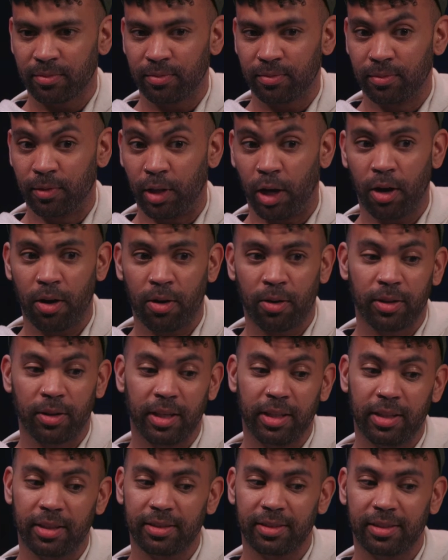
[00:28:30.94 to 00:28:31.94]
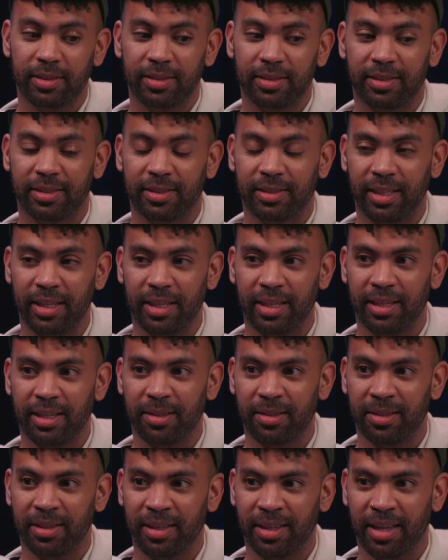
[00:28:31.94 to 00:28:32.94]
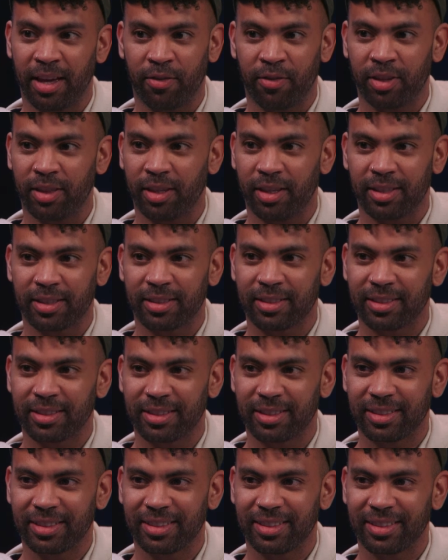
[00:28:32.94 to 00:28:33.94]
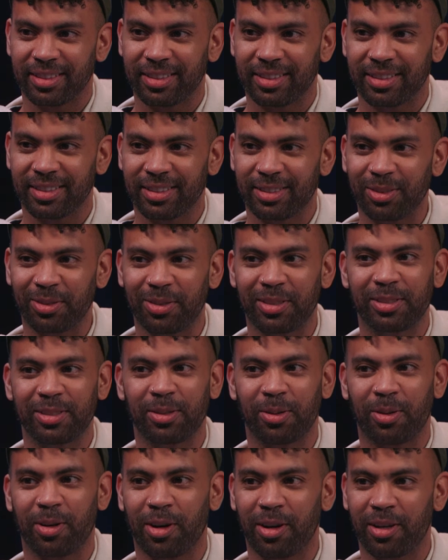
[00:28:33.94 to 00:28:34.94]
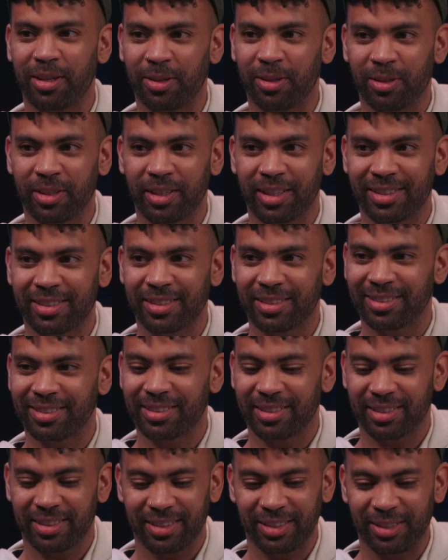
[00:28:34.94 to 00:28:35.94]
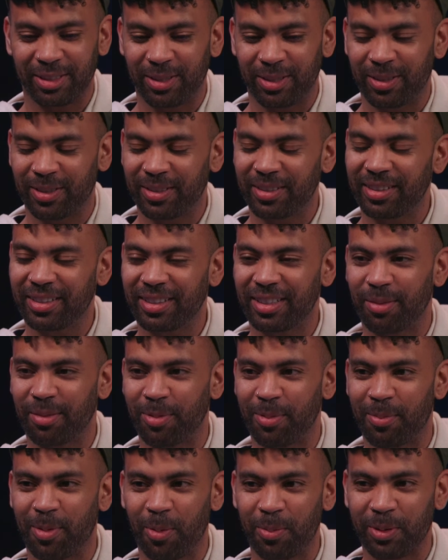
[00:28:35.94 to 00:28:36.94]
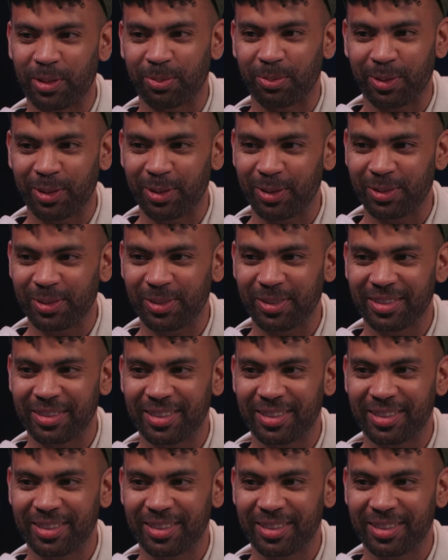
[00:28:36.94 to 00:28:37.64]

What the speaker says: No, he doesn't see everything. So it's so hard. He only gets, you know, a couple moments with you.